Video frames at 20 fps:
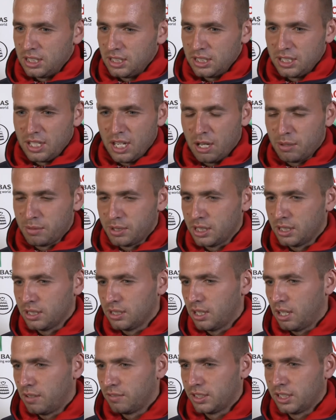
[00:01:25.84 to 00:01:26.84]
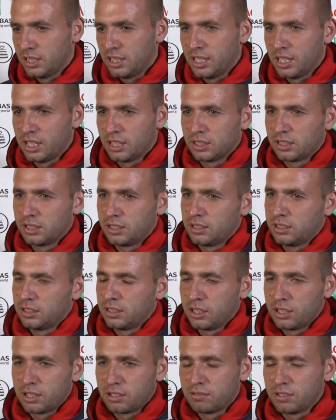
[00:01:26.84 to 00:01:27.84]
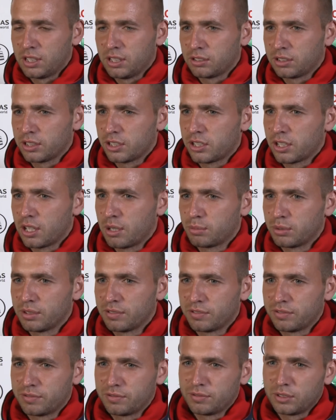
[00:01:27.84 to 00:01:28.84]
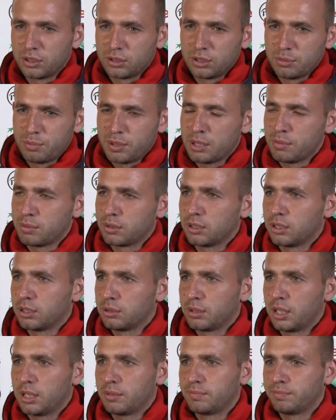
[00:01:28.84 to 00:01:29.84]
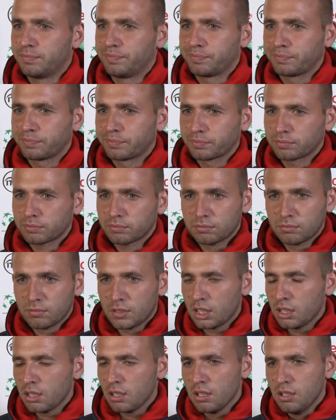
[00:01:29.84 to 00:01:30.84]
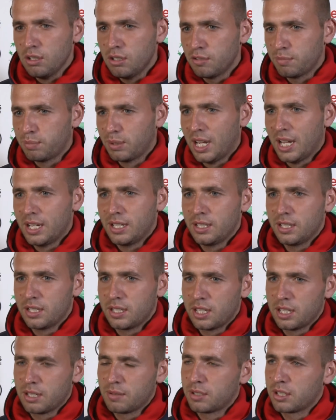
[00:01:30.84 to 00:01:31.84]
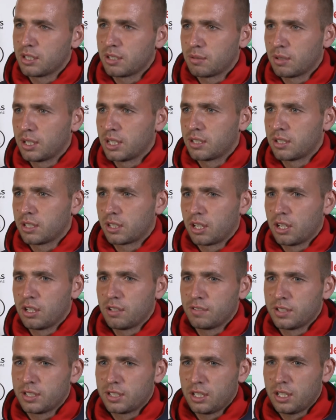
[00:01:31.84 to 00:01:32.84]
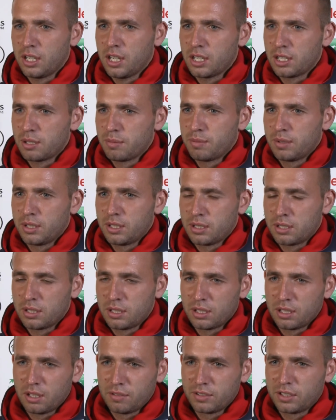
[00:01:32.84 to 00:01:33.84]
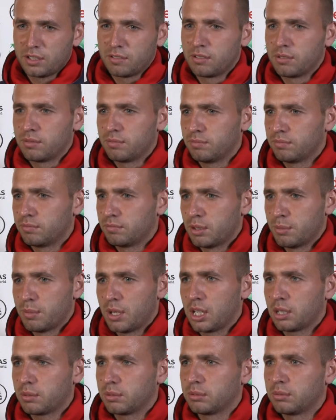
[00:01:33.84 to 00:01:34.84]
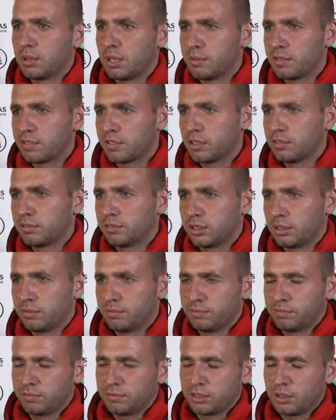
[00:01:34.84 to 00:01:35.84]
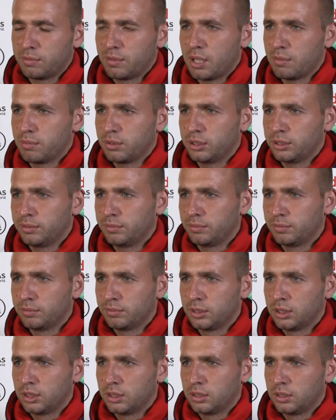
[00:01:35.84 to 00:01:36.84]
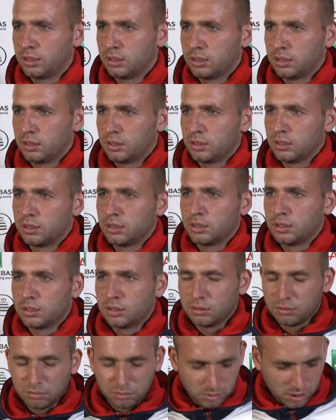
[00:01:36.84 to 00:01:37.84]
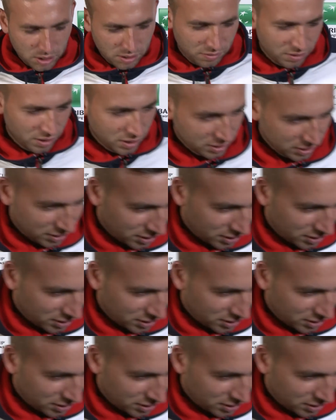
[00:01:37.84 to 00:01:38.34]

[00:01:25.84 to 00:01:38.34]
Yeah, I mean, obviously Leon's done a real good job with all the people who um, who've played in the team since when he took over. So yeah, it's been it's obviously re remarkable where we've come from from that point. Best luck this weekend.